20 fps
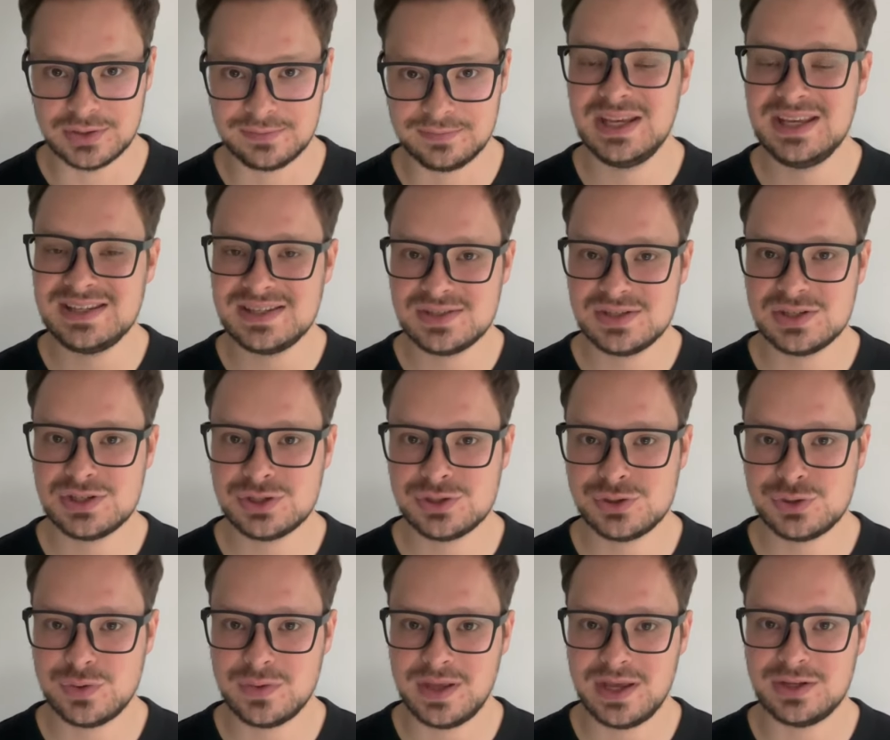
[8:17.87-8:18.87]
In addition
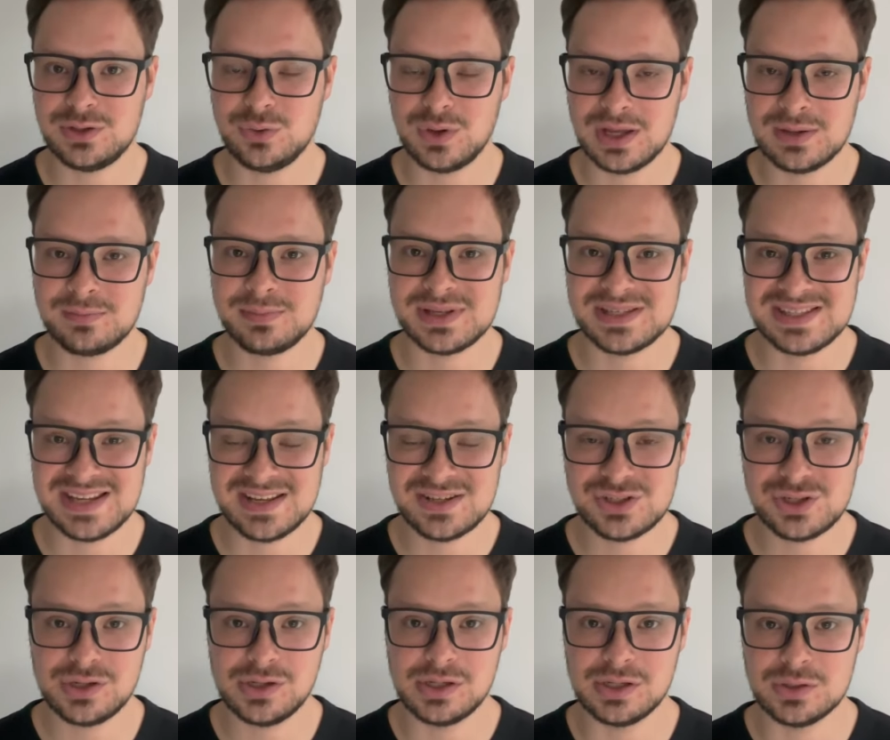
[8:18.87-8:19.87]
to that, you can
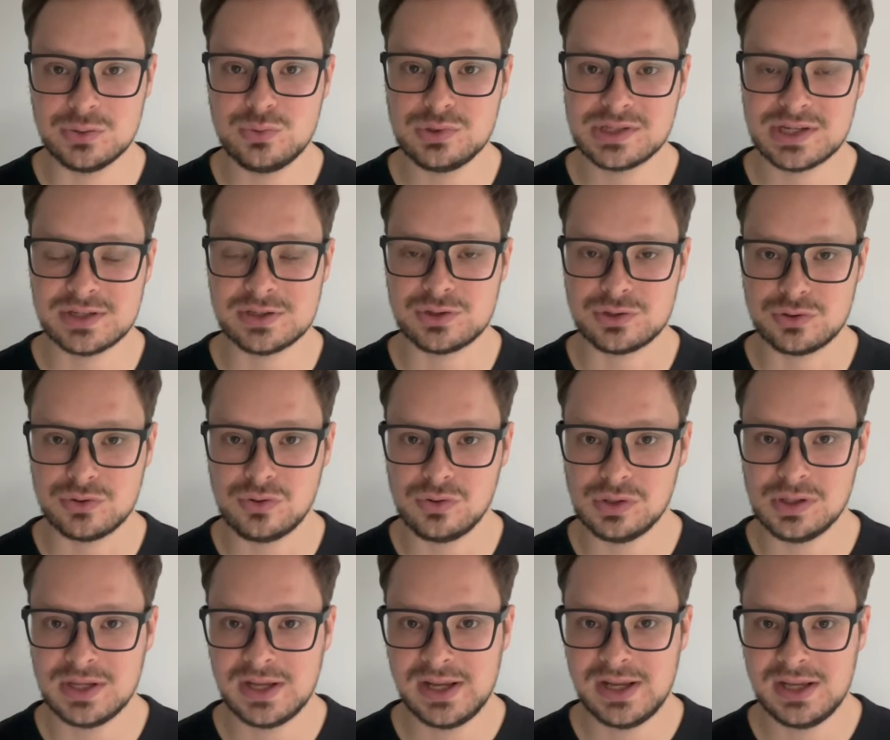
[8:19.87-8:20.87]
potentially lose
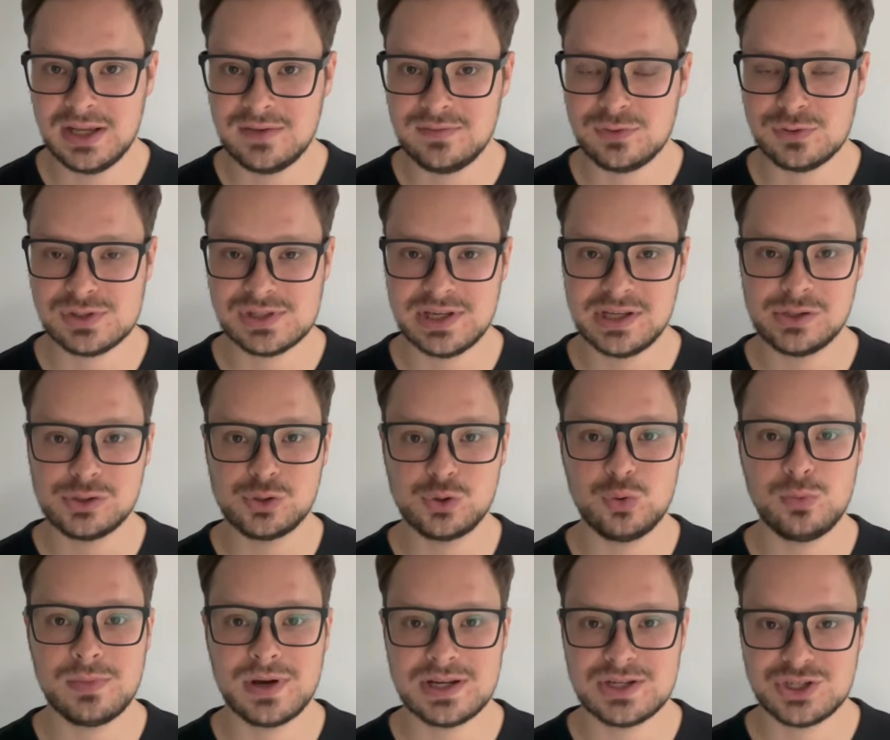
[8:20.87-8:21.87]
control if you sell too
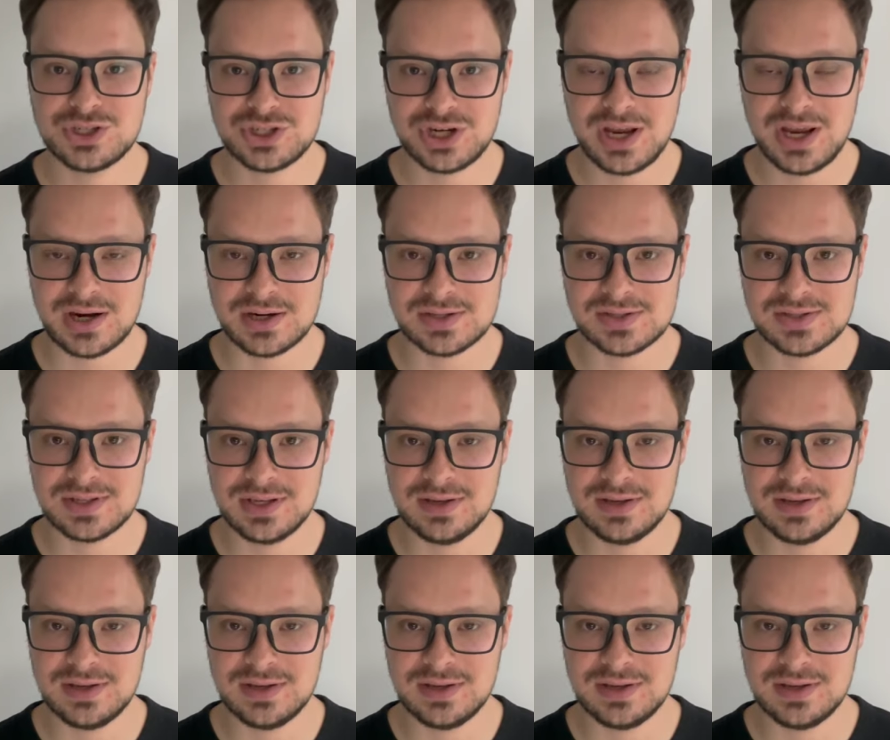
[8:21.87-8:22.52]
much shares,